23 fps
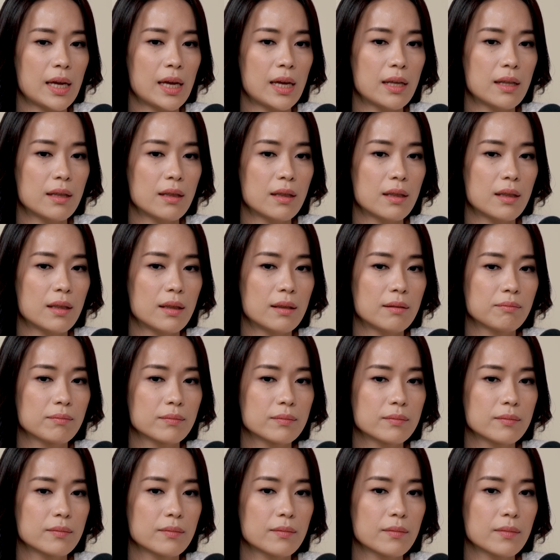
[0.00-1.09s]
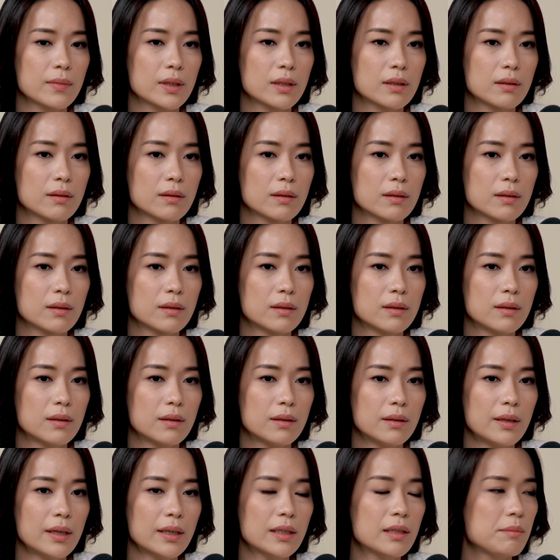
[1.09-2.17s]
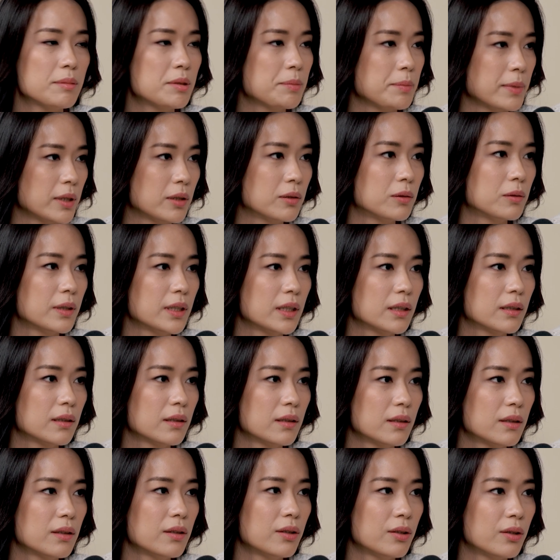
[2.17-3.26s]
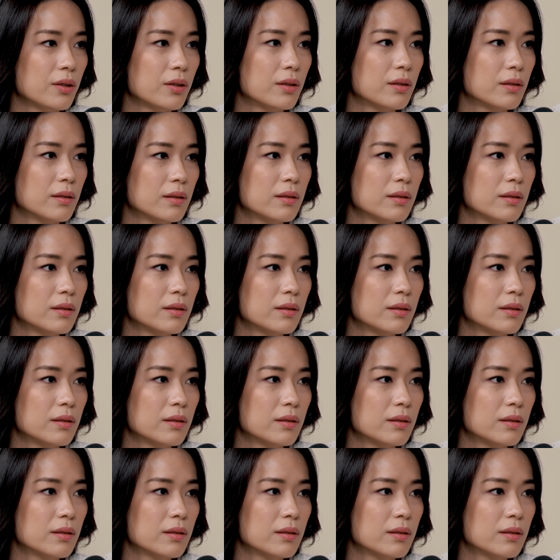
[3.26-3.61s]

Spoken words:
And that keeps me going. you